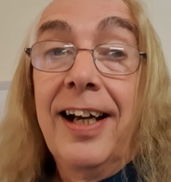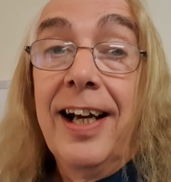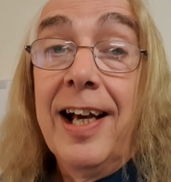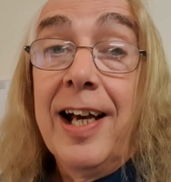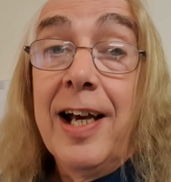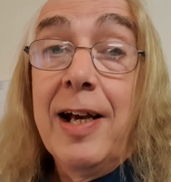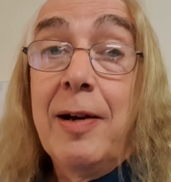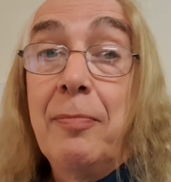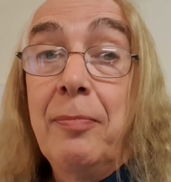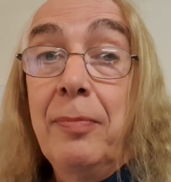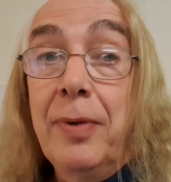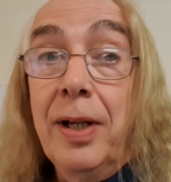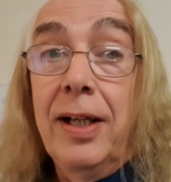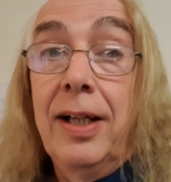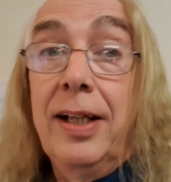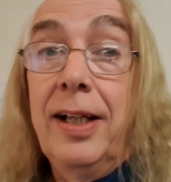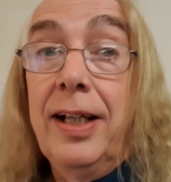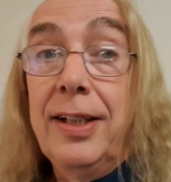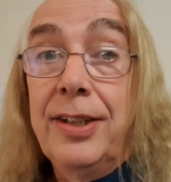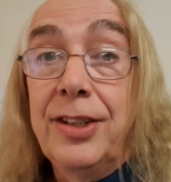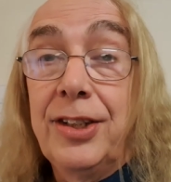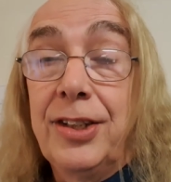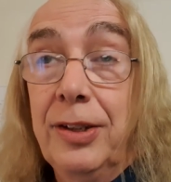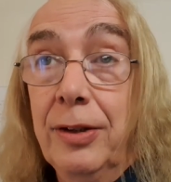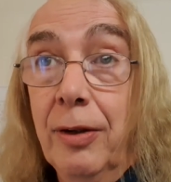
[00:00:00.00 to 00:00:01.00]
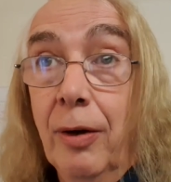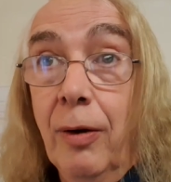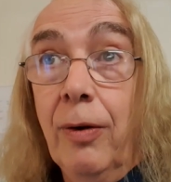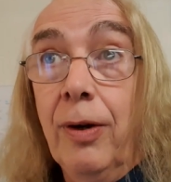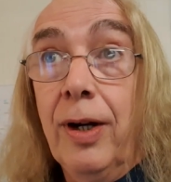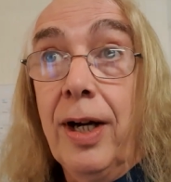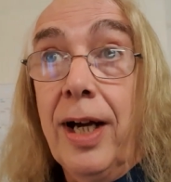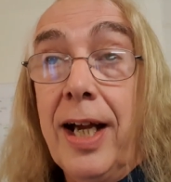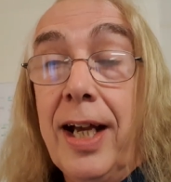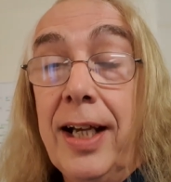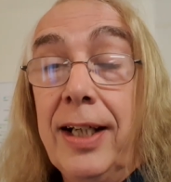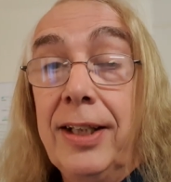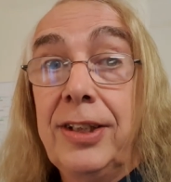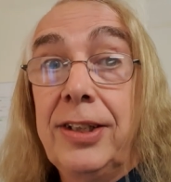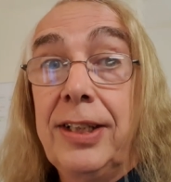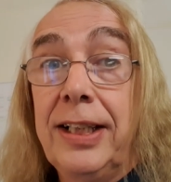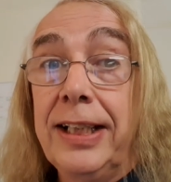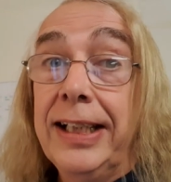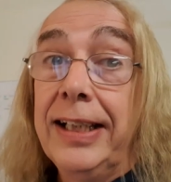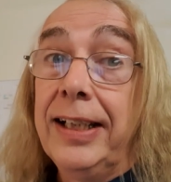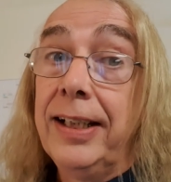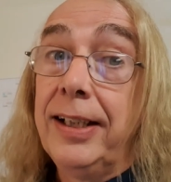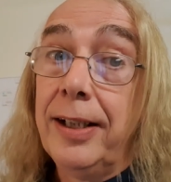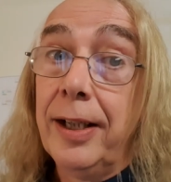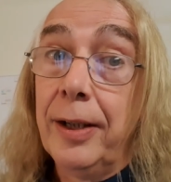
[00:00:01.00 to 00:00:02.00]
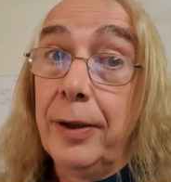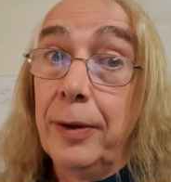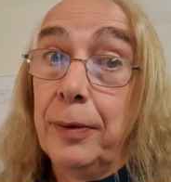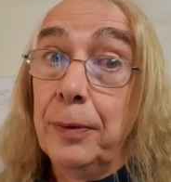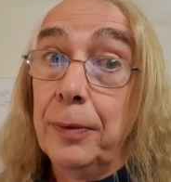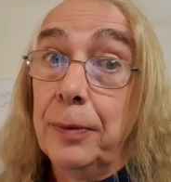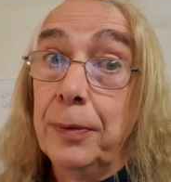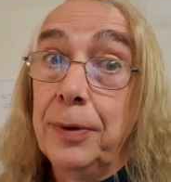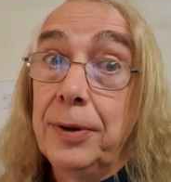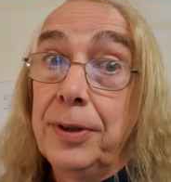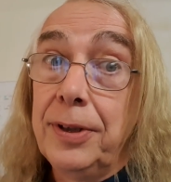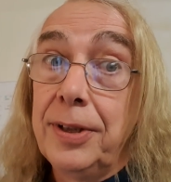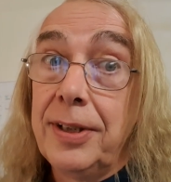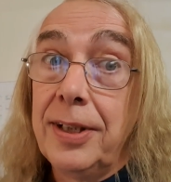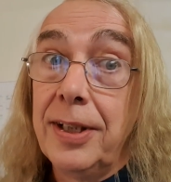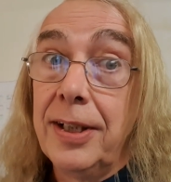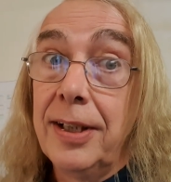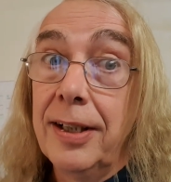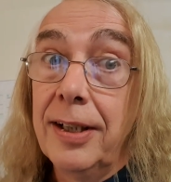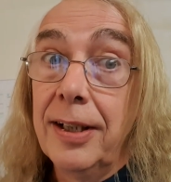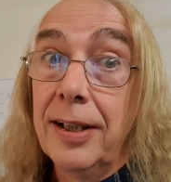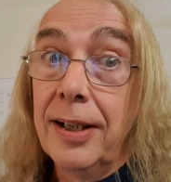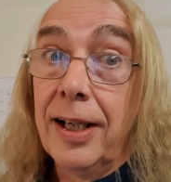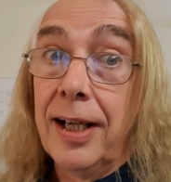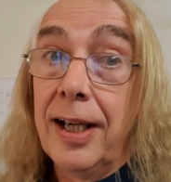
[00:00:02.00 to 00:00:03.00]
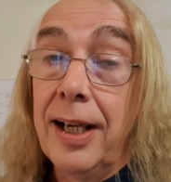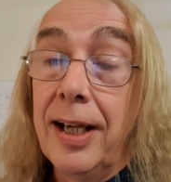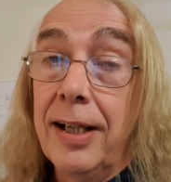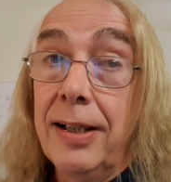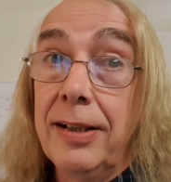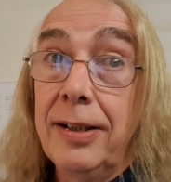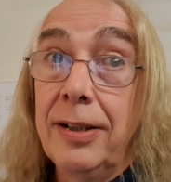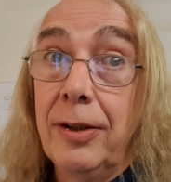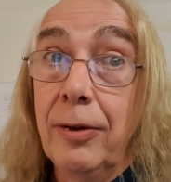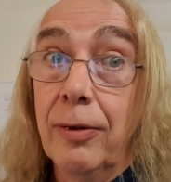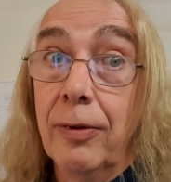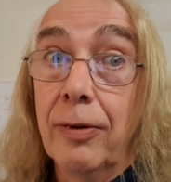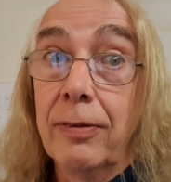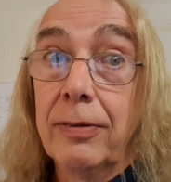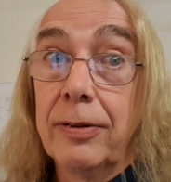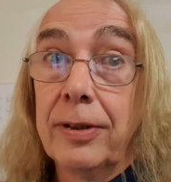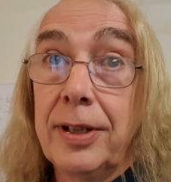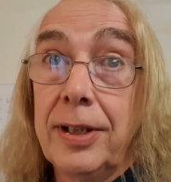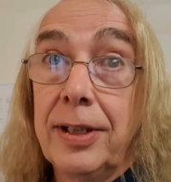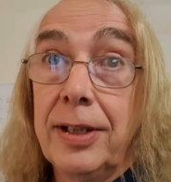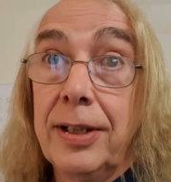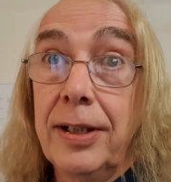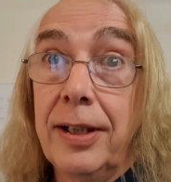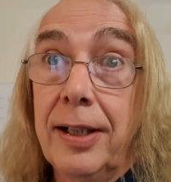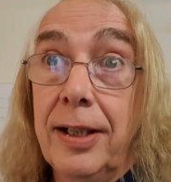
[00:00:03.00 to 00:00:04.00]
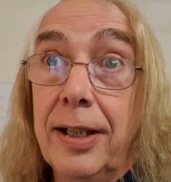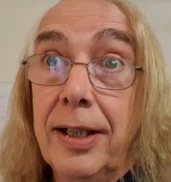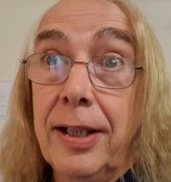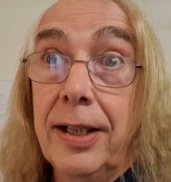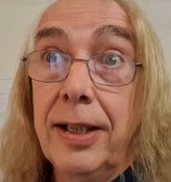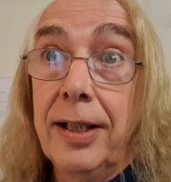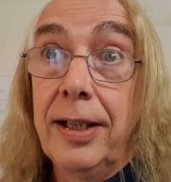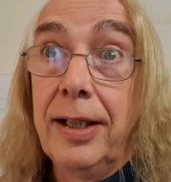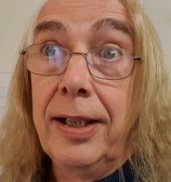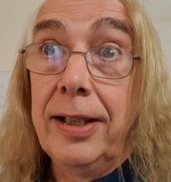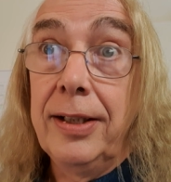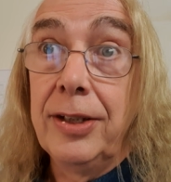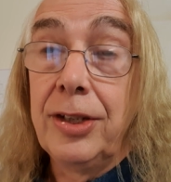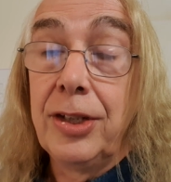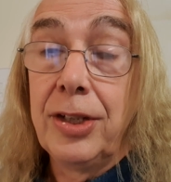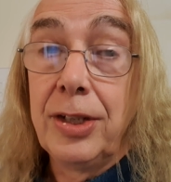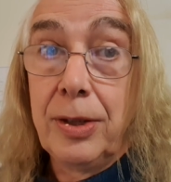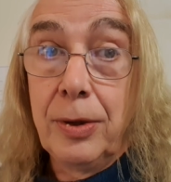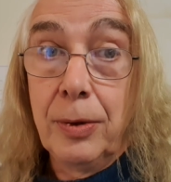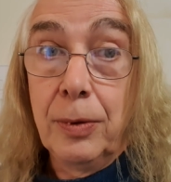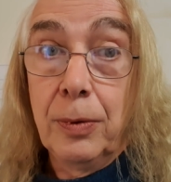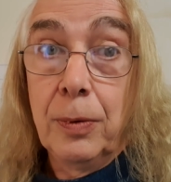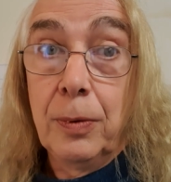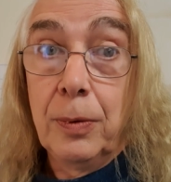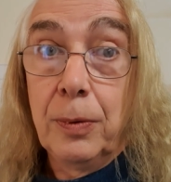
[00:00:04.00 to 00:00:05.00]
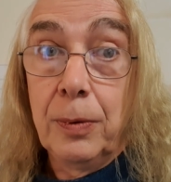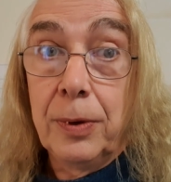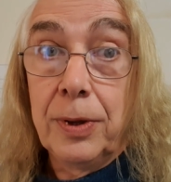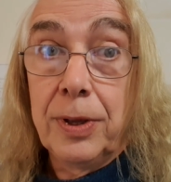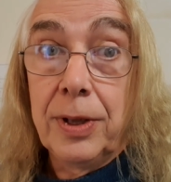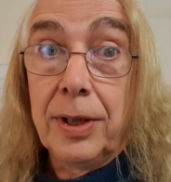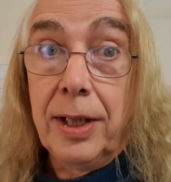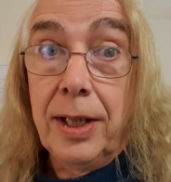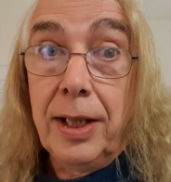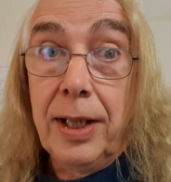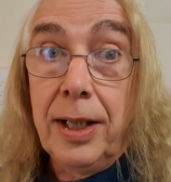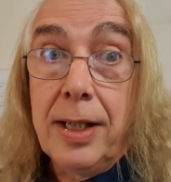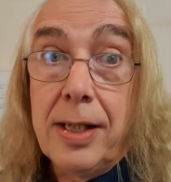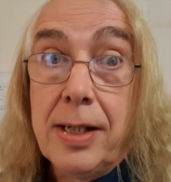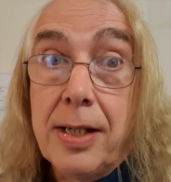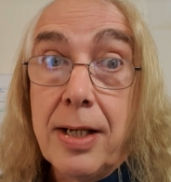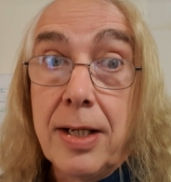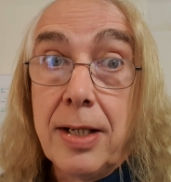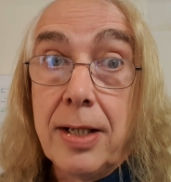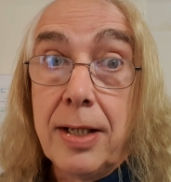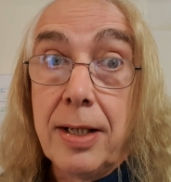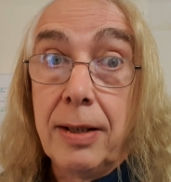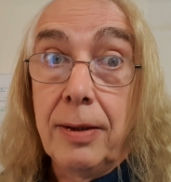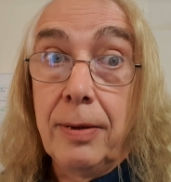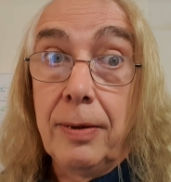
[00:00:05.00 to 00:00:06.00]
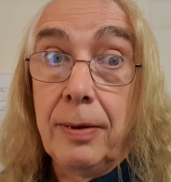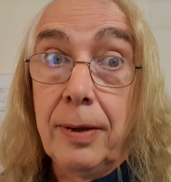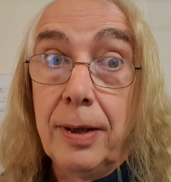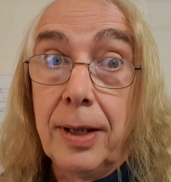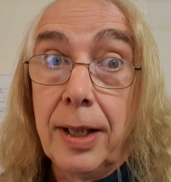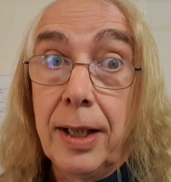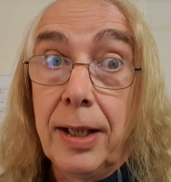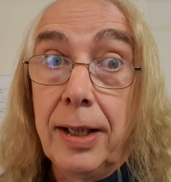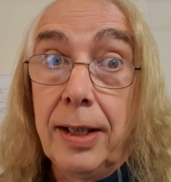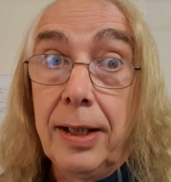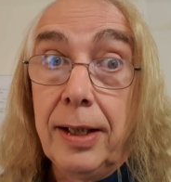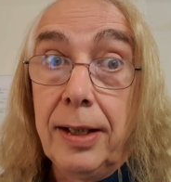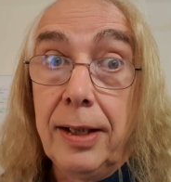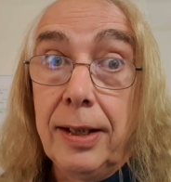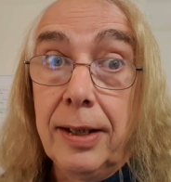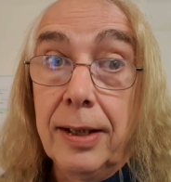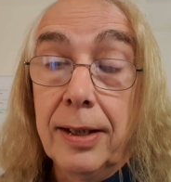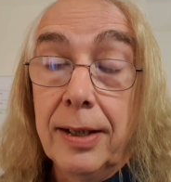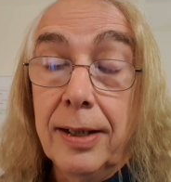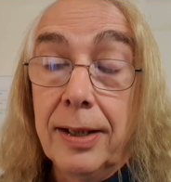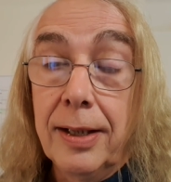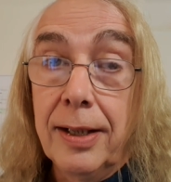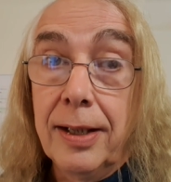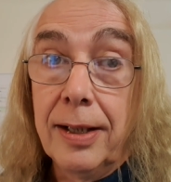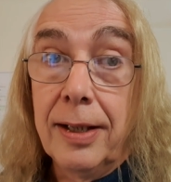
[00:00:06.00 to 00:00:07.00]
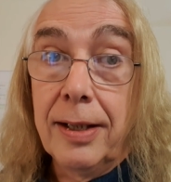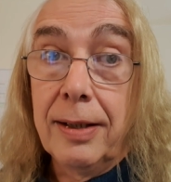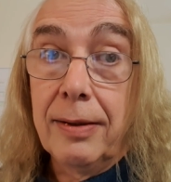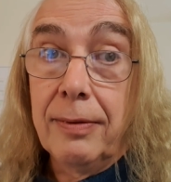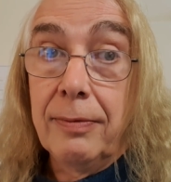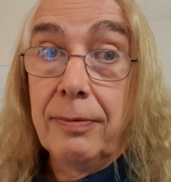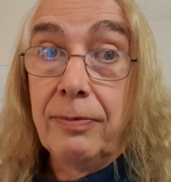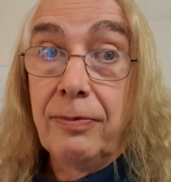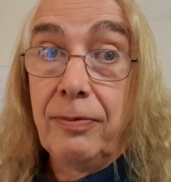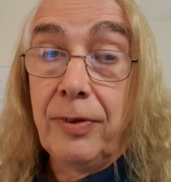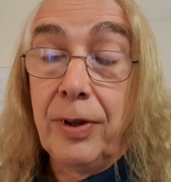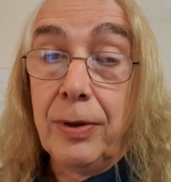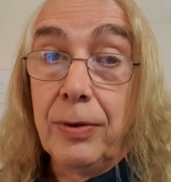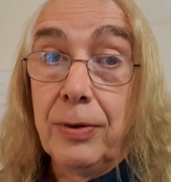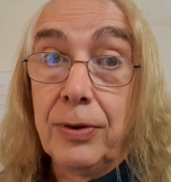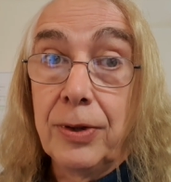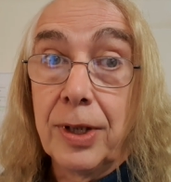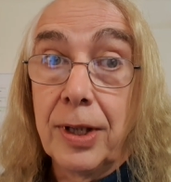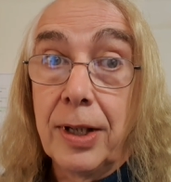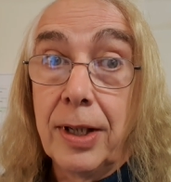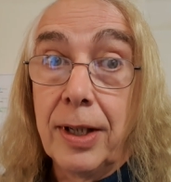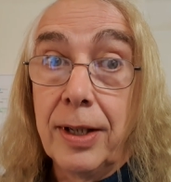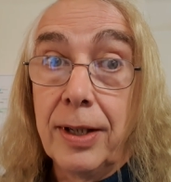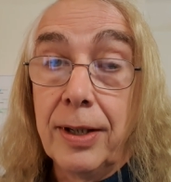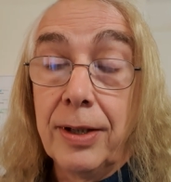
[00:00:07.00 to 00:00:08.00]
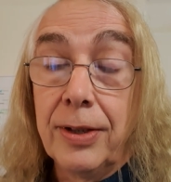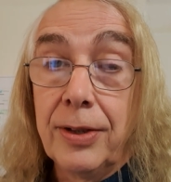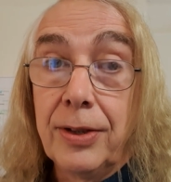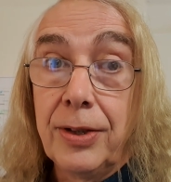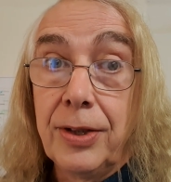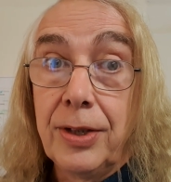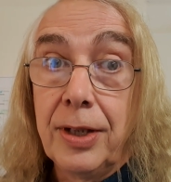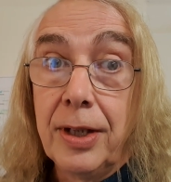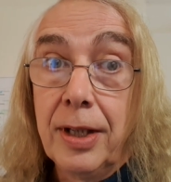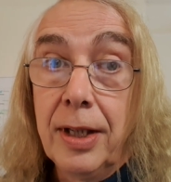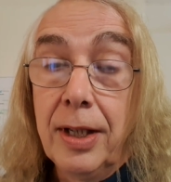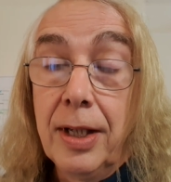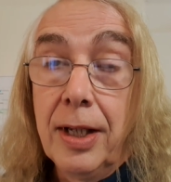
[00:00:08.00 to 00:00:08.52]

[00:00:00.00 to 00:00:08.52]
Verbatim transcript: Um, it's not actually used and not uh, installed into the uh, fuselage